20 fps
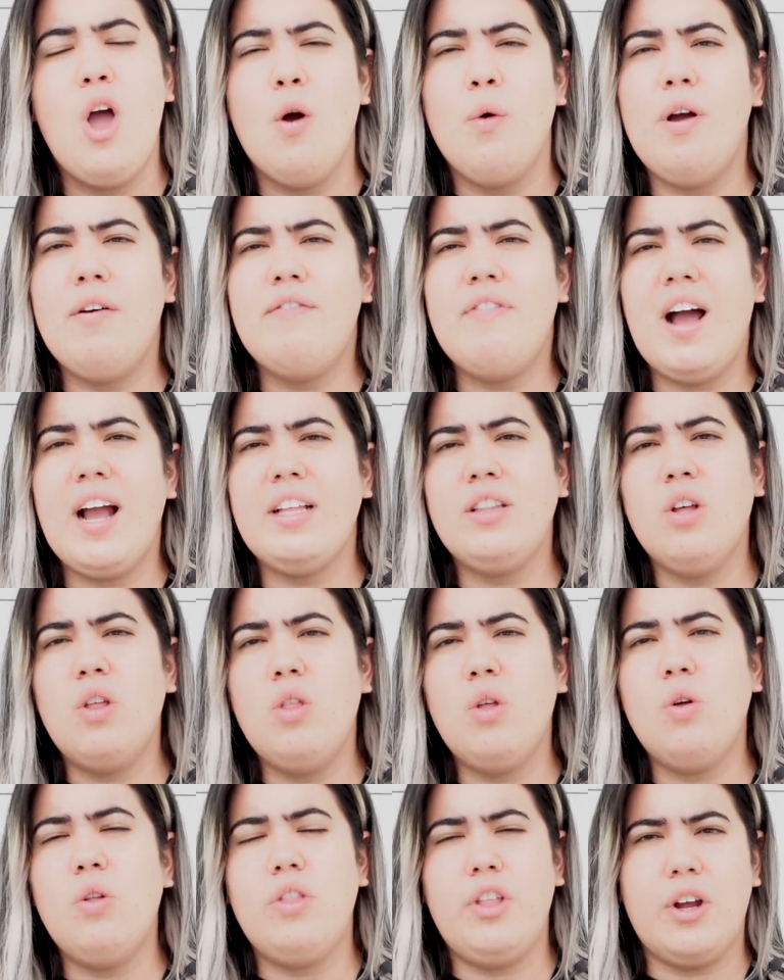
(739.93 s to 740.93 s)
With vinyl
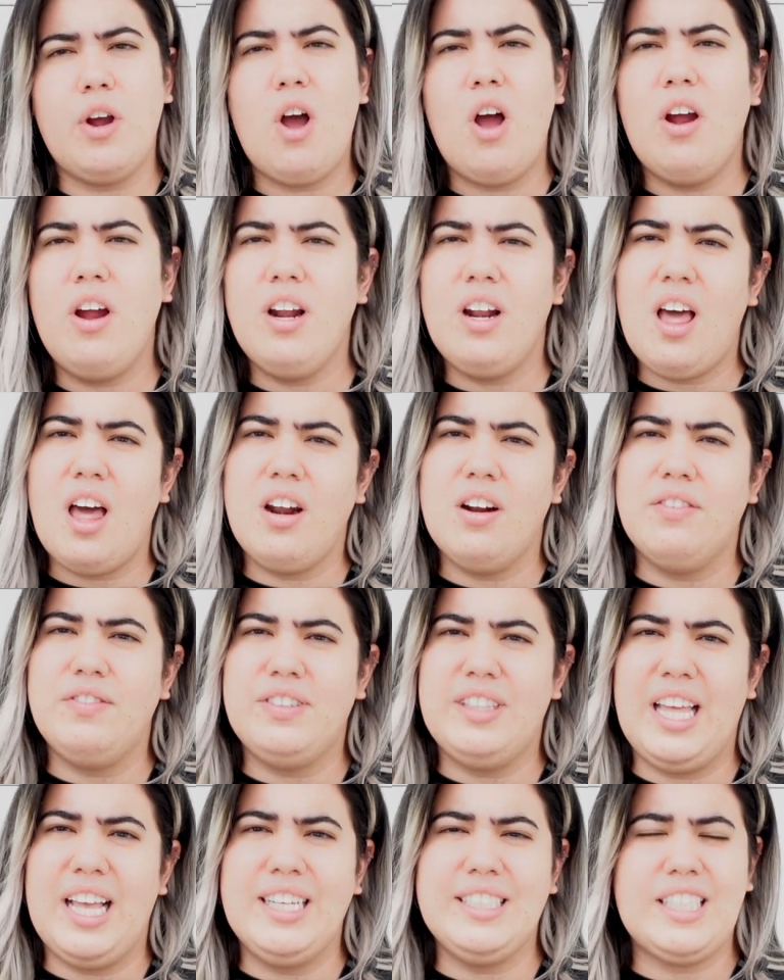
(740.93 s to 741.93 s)
though, there are a lot of
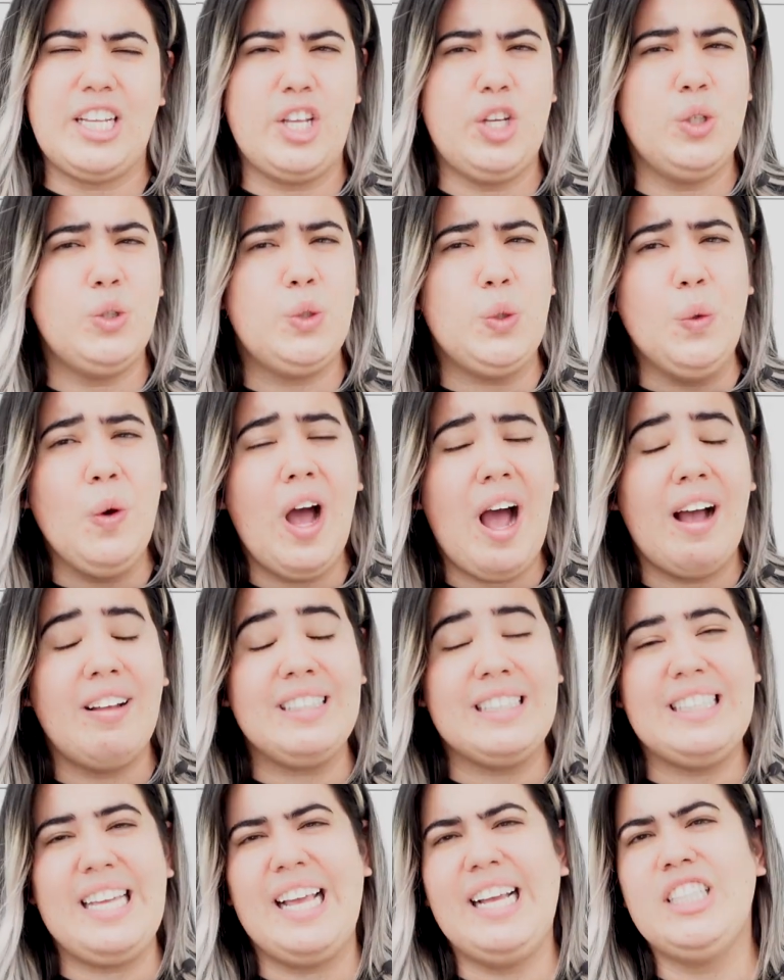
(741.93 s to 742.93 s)
things that you do have
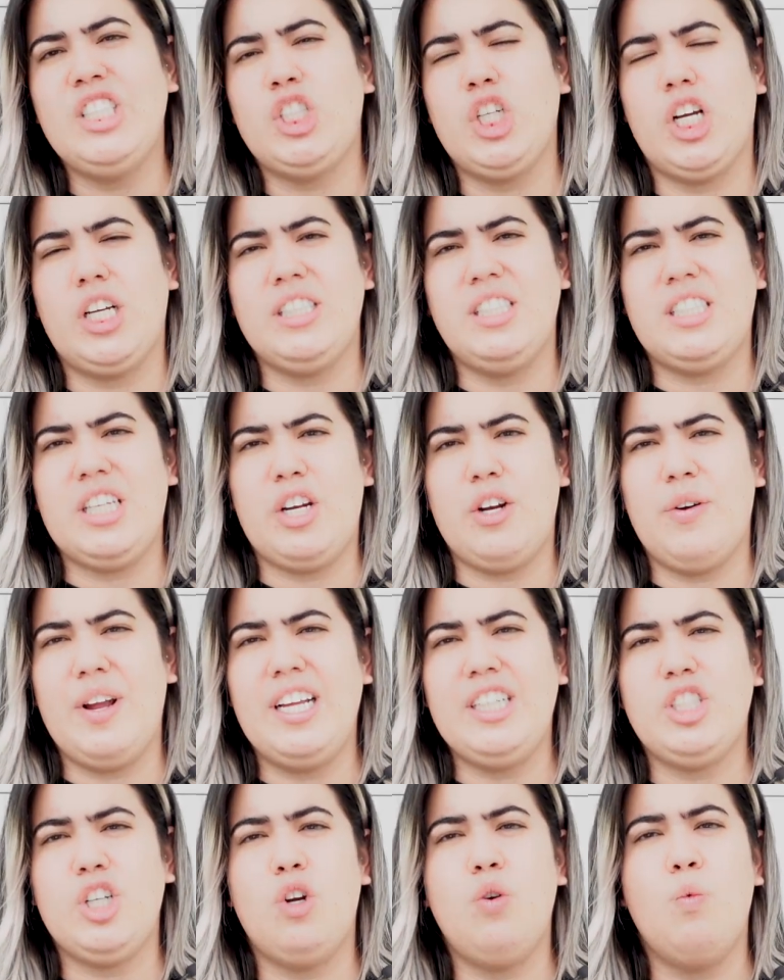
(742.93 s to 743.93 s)
to take into
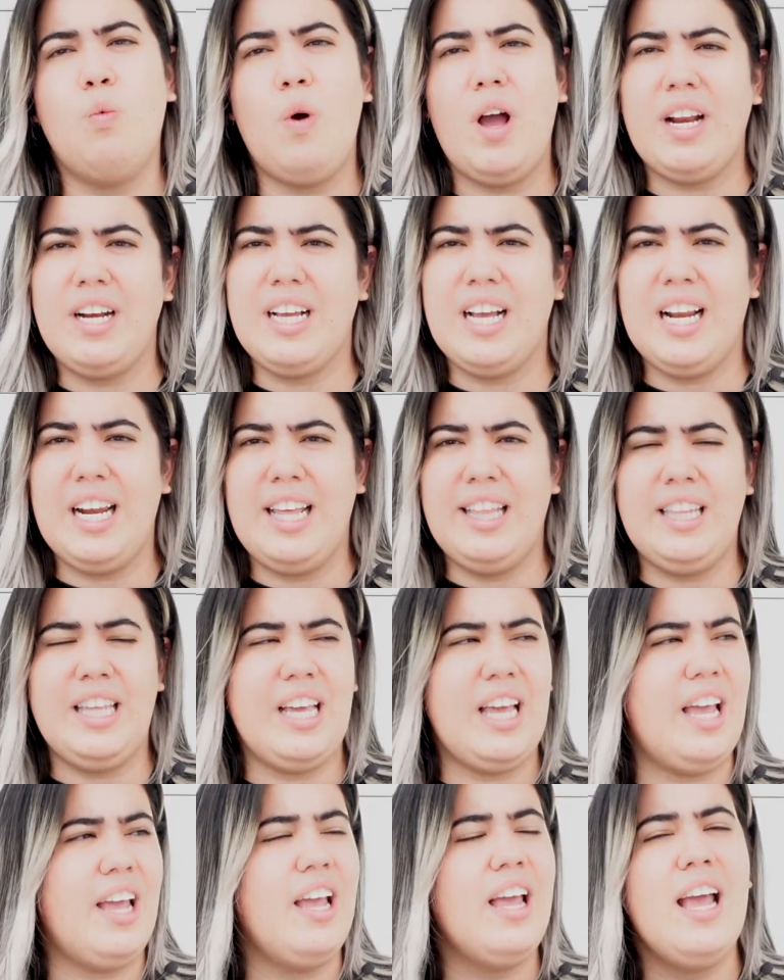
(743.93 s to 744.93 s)
consideration when
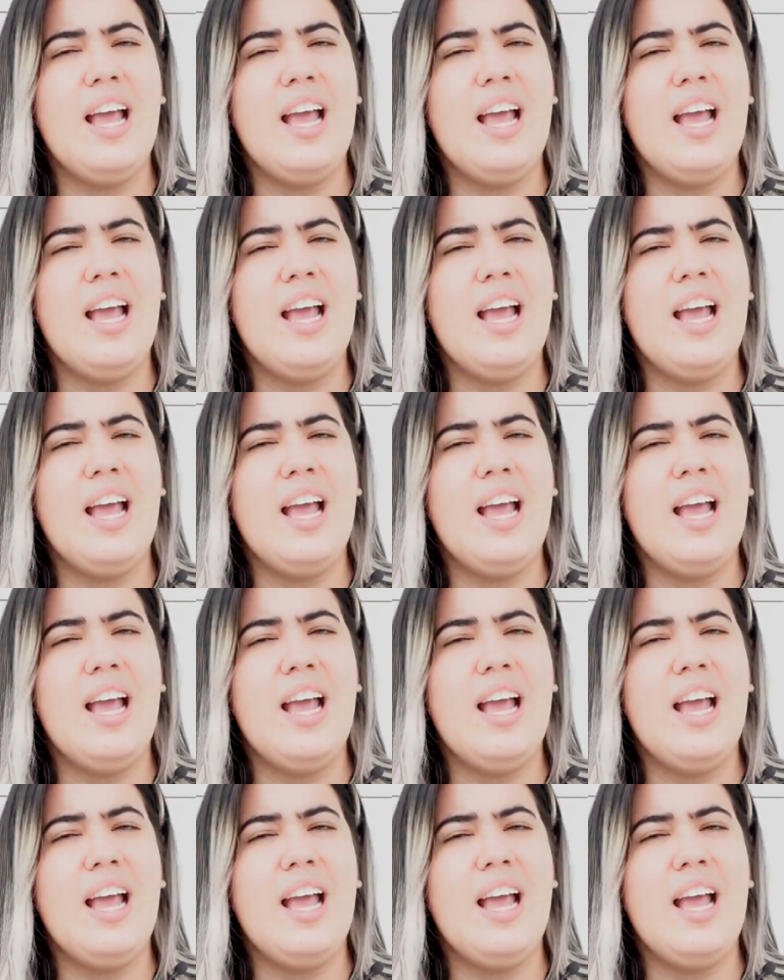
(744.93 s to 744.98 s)
cleaning it.